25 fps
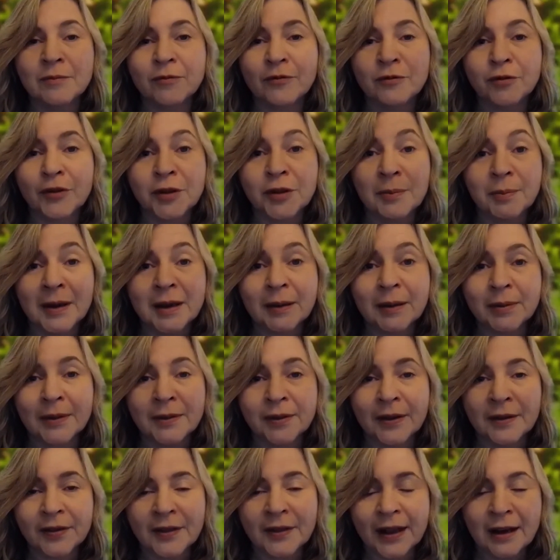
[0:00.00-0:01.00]
for the people
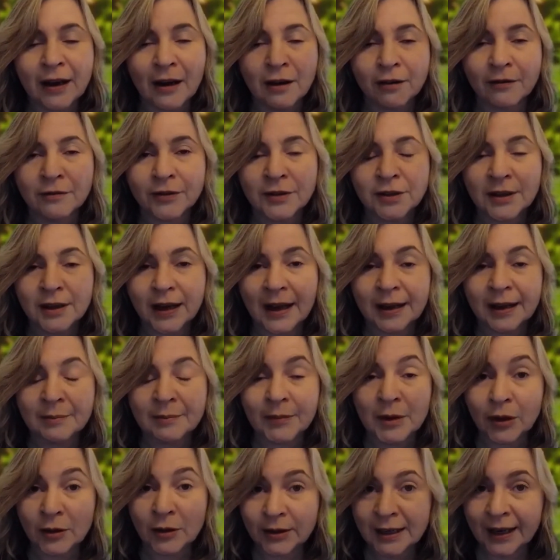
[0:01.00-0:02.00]
that they loved
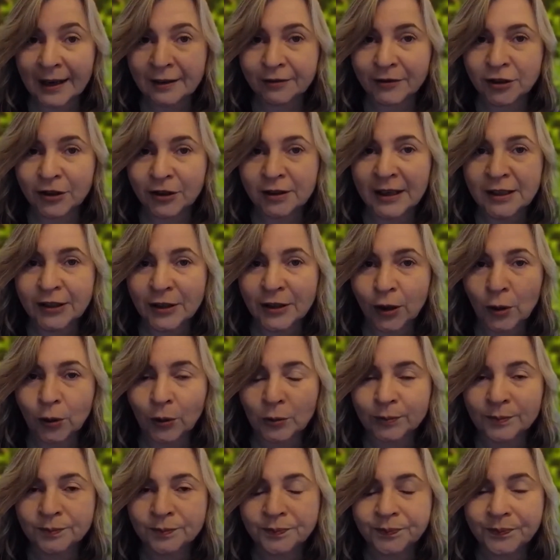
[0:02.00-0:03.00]
and looked after at
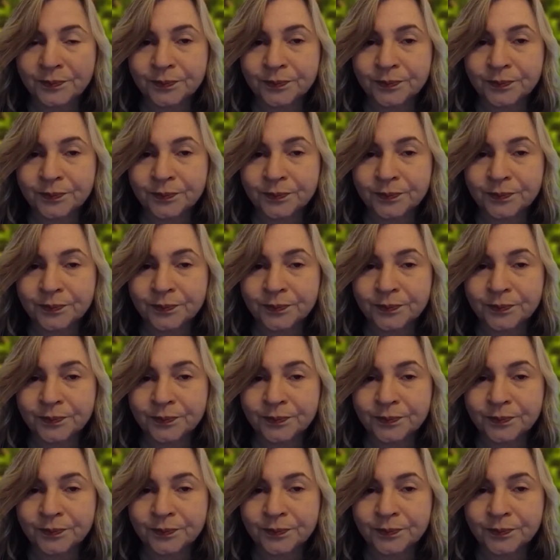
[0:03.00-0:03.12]
home.